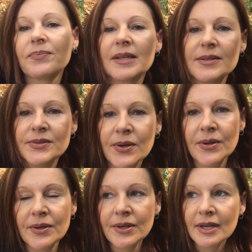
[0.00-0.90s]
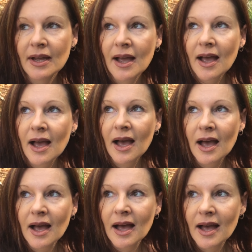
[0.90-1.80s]
So
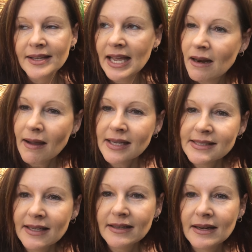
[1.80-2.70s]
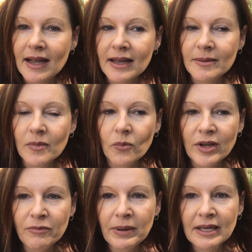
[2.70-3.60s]
yeah, like I said,
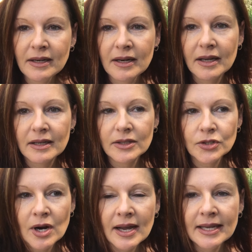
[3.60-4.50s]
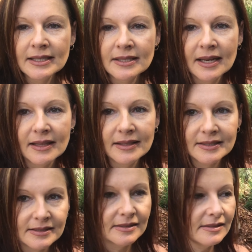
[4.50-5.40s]
we've been trying to get
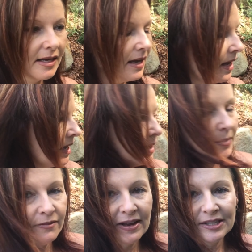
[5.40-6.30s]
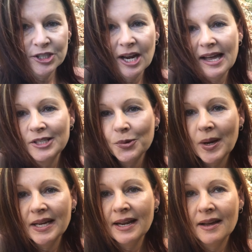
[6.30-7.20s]
this adventure
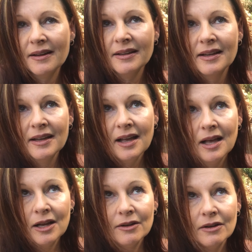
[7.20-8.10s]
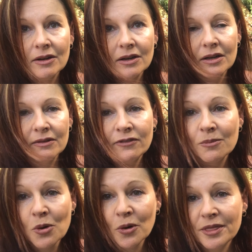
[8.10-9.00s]
underway now for
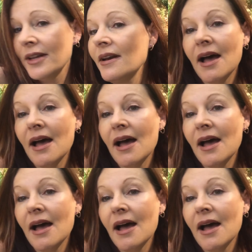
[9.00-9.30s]
more than